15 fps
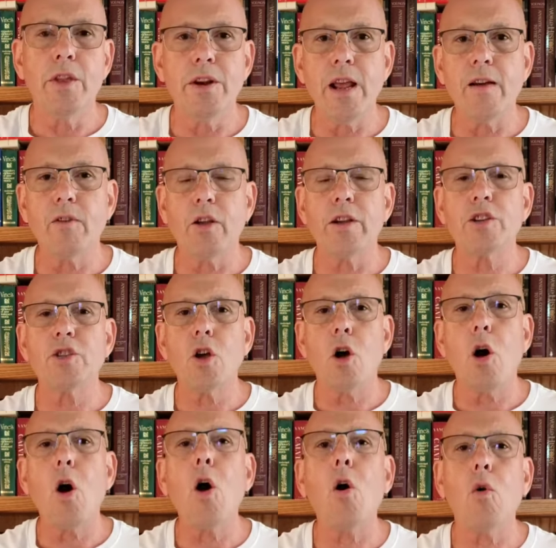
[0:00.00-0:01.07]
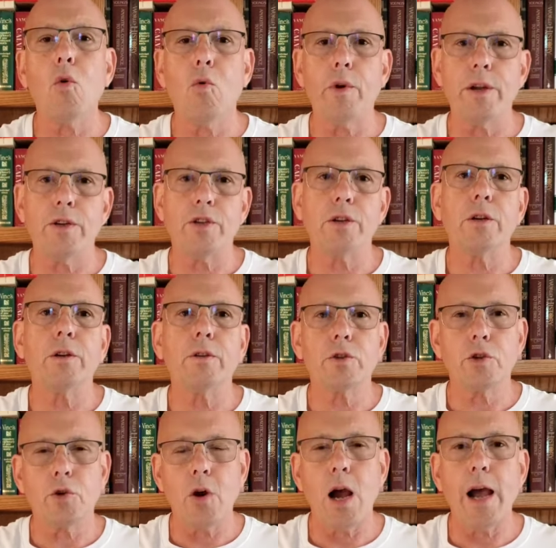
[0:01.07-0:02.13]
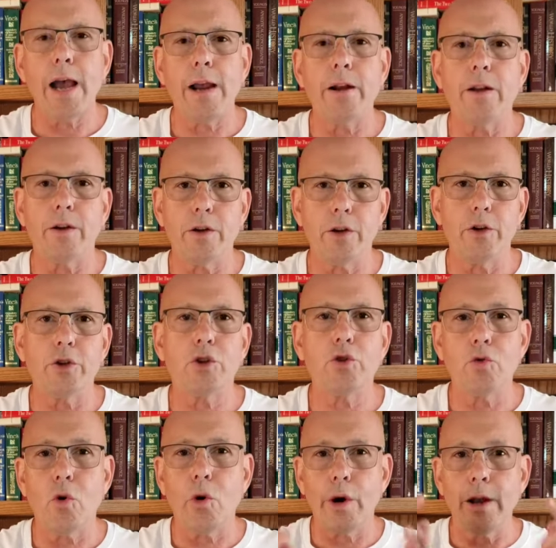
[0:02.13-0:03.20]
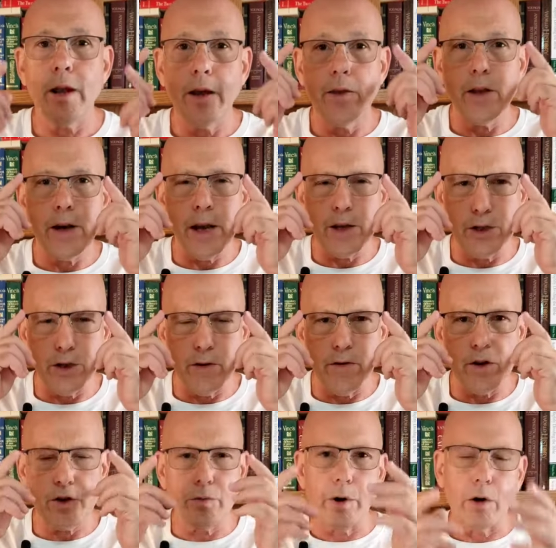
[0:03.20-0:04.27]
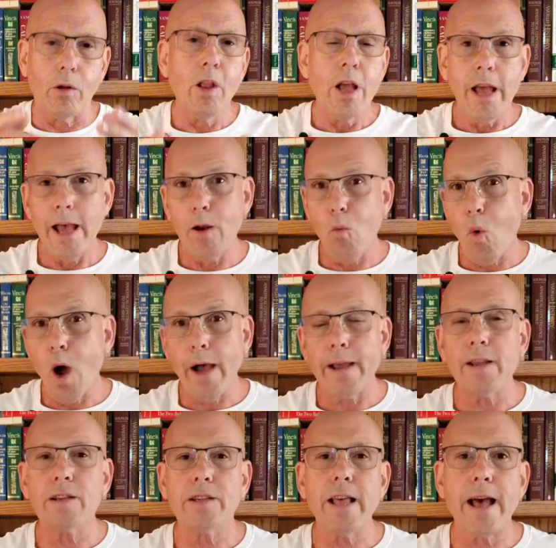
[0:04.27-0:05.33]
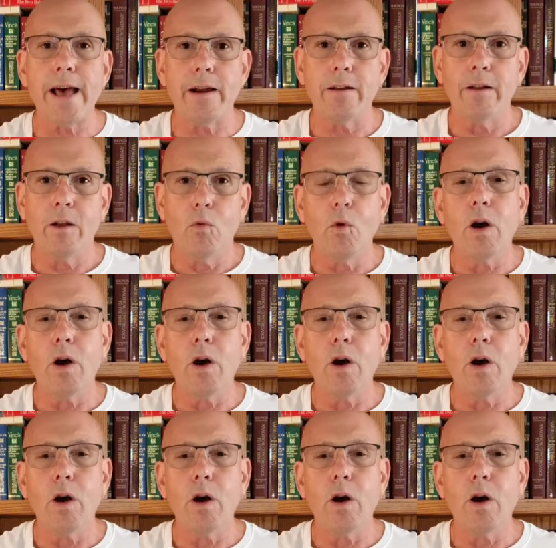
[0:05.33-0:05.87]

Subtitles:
The devil has always tried to destroy the nation of Israel. And why is that?